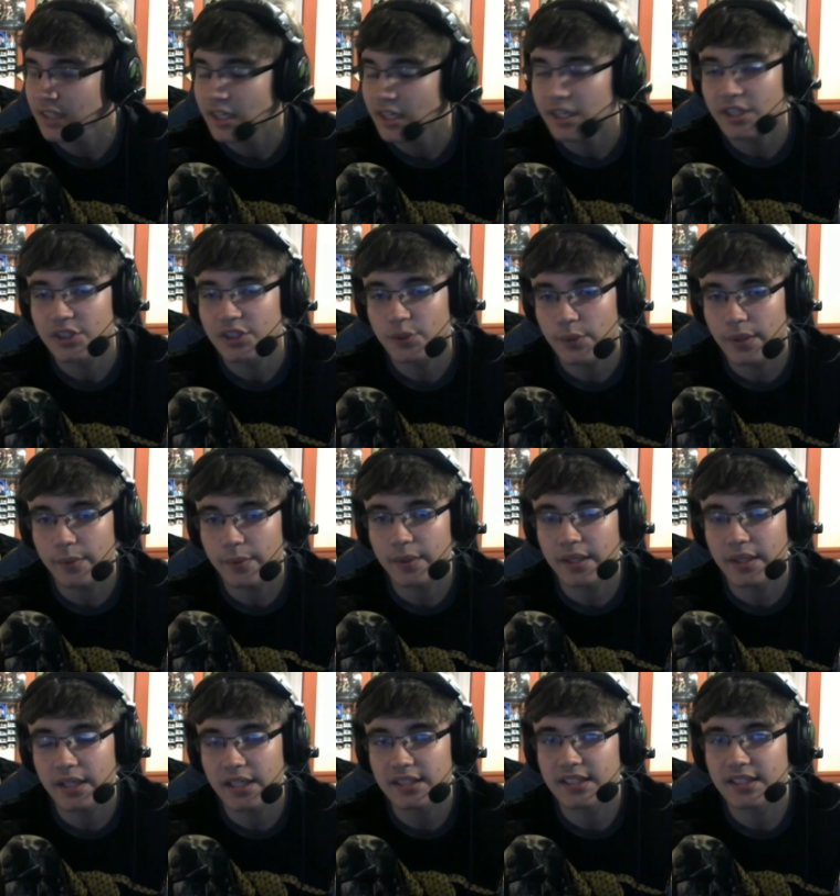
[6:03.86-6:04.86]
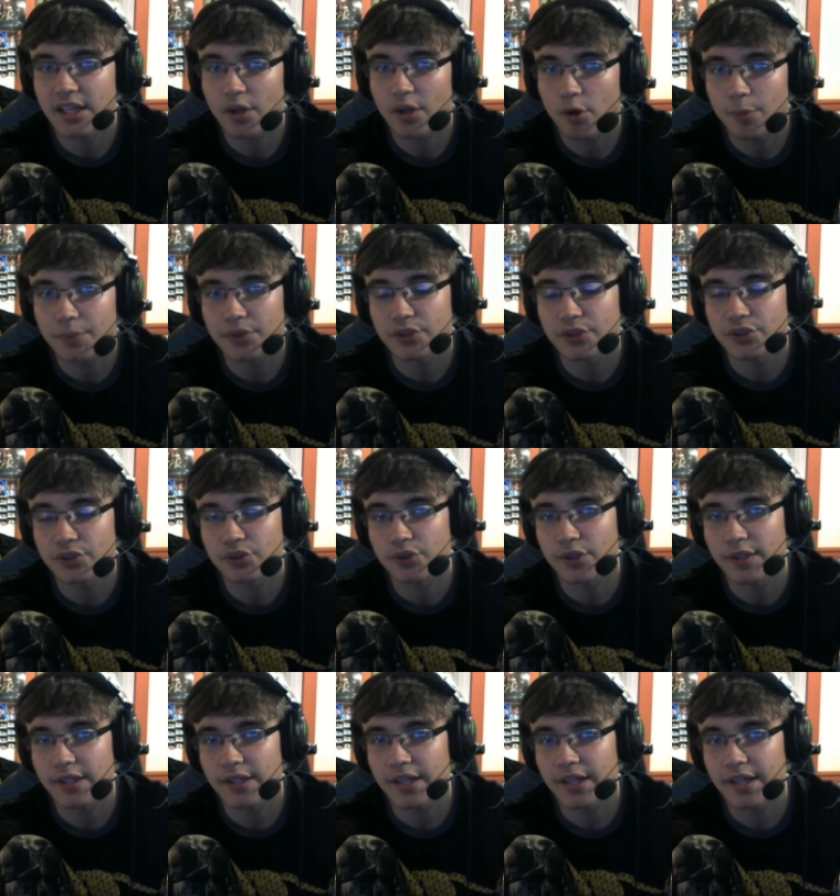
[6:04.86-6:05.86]
So anyway, guys, I hope you
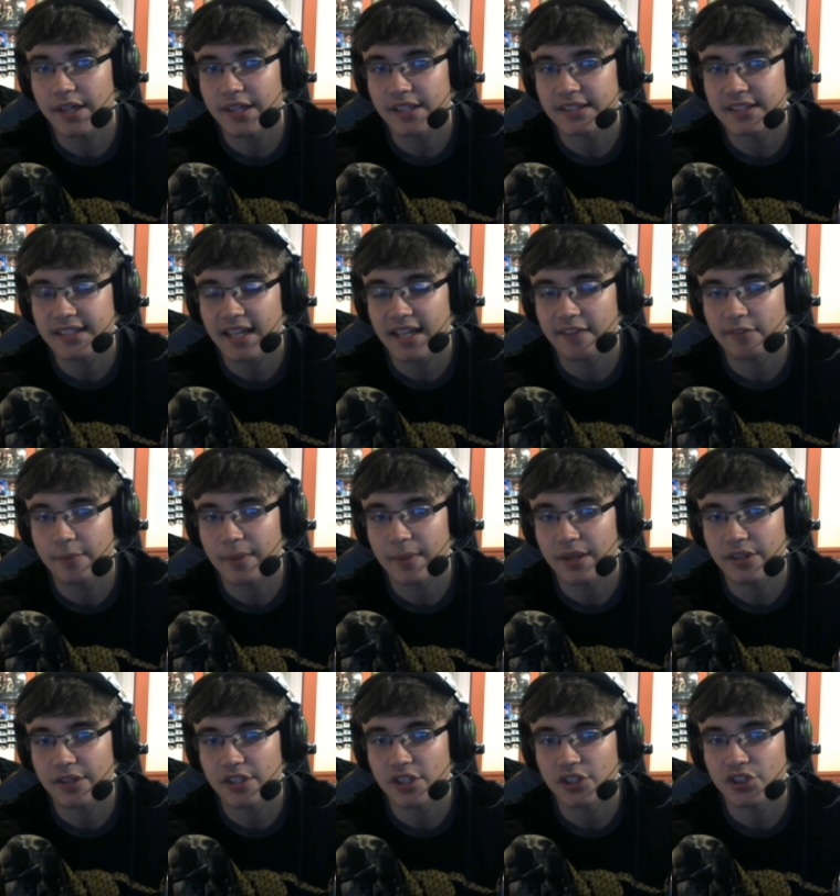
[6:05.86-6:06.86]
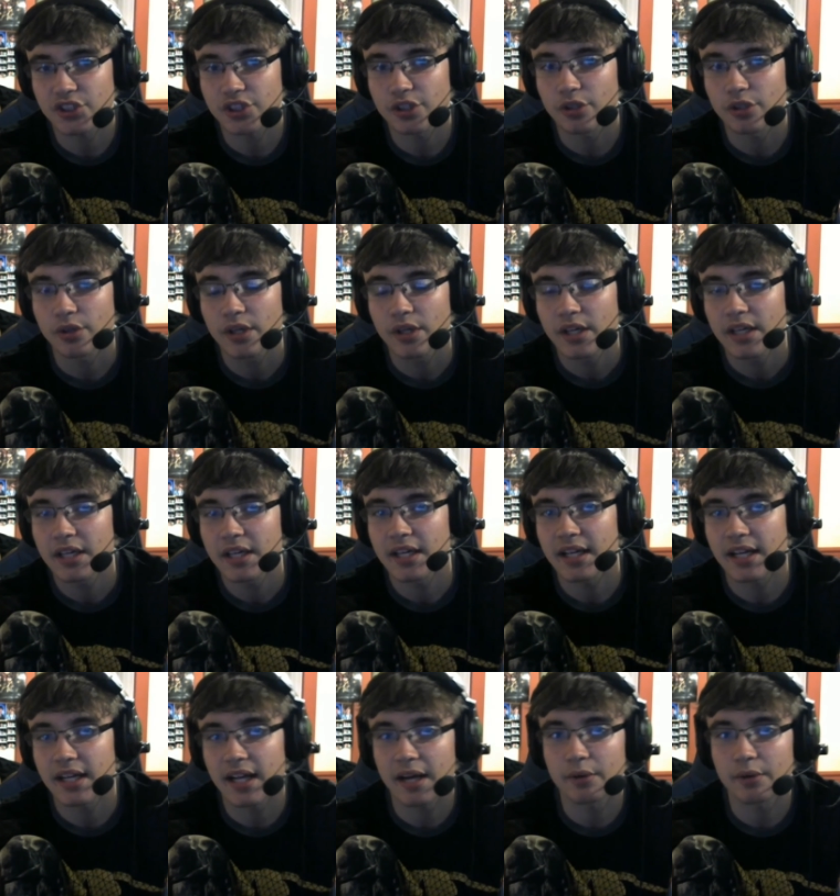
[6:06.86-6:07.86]
enjoyed this Aftermath Talk Show,
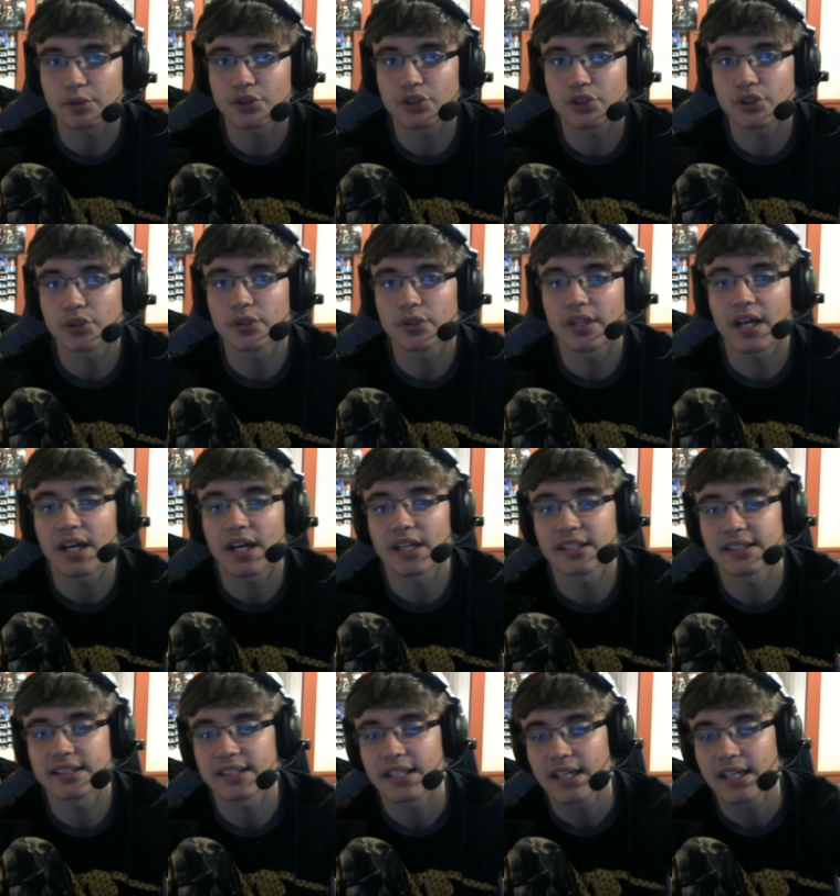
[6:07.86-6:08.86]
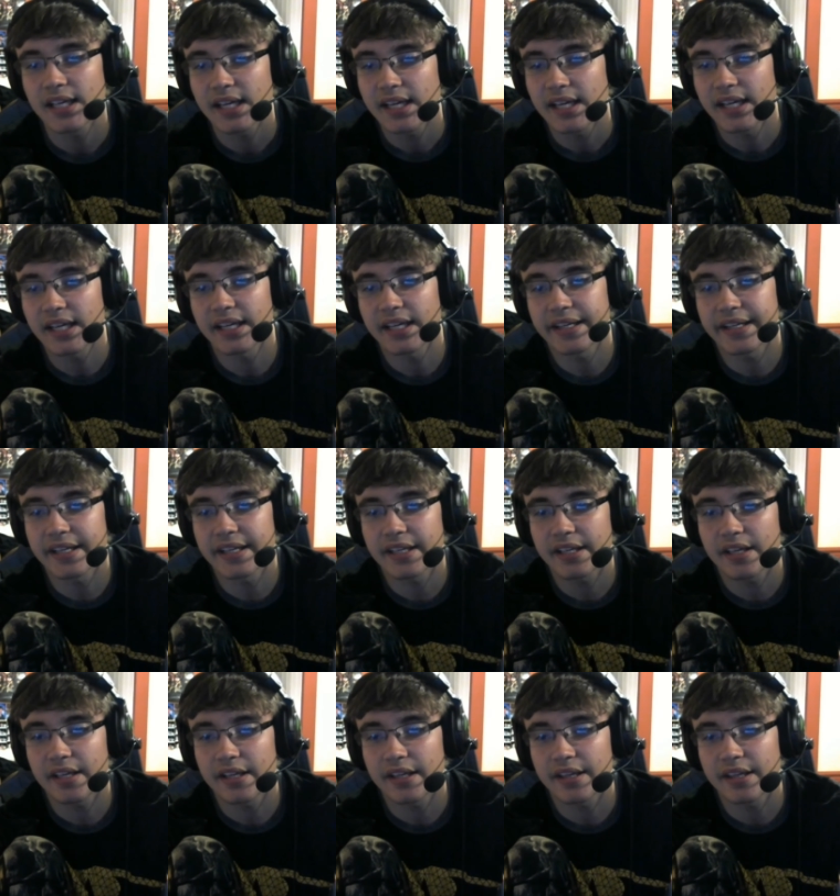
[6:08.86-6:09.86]
and I will see you guys in
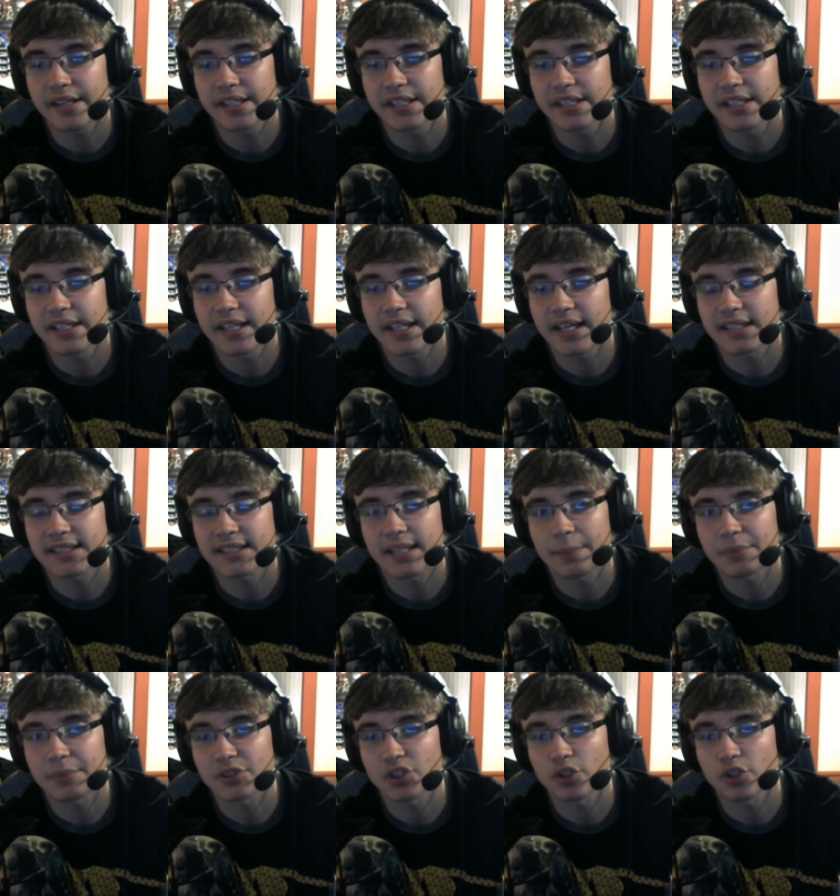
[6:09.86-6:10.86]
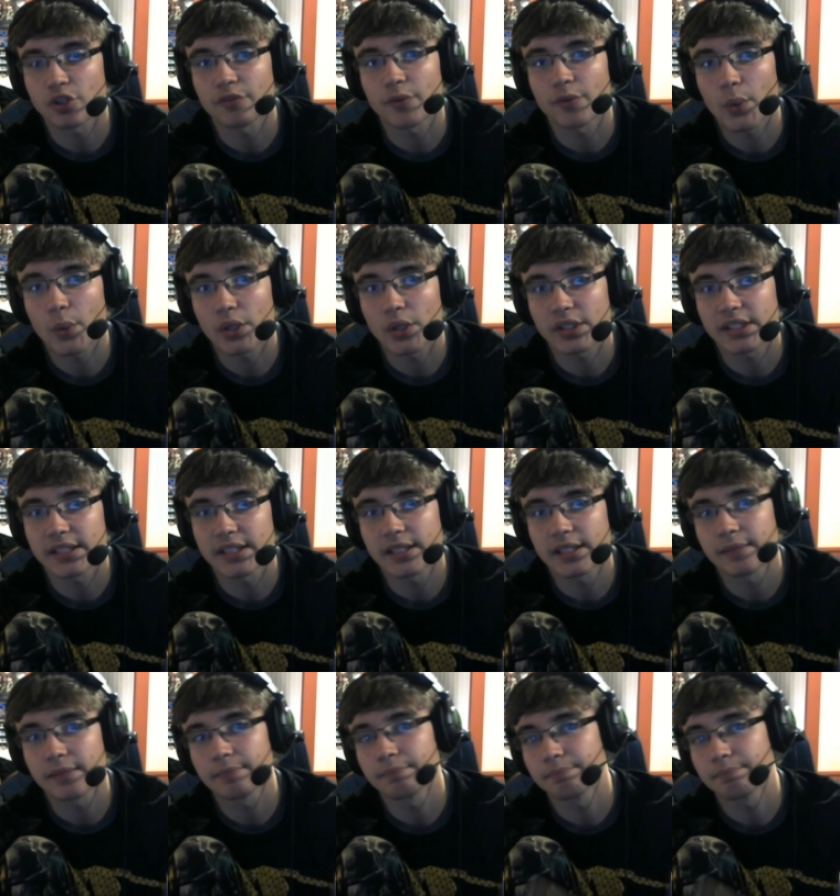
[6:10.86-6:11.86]
the next episode of The Walking Dead.
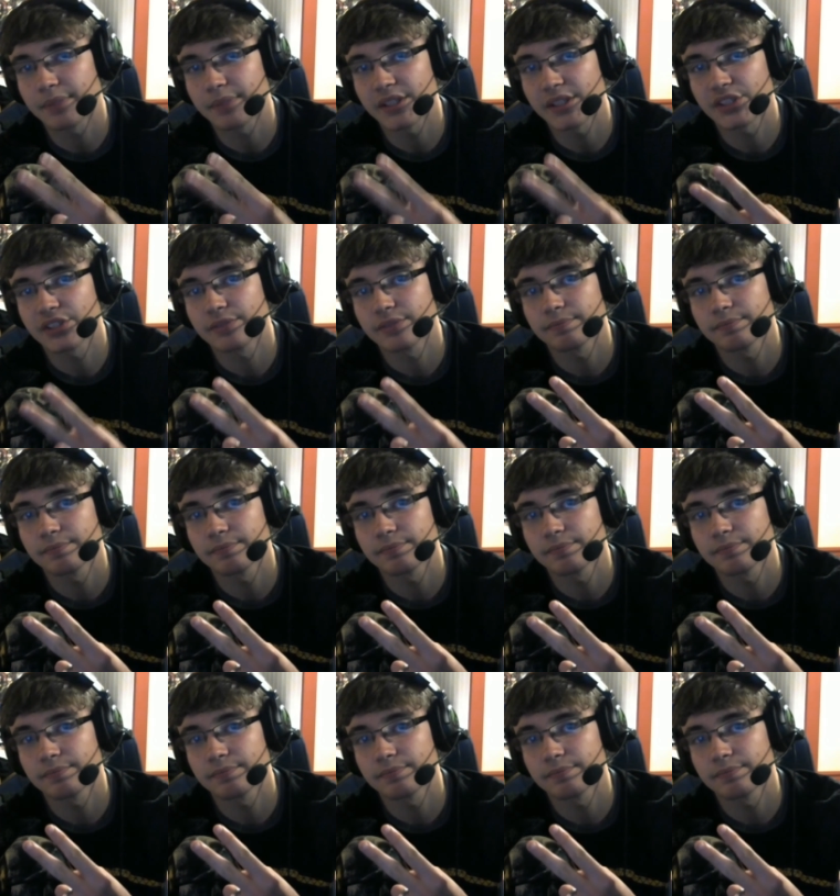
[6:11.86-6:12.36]
Peace.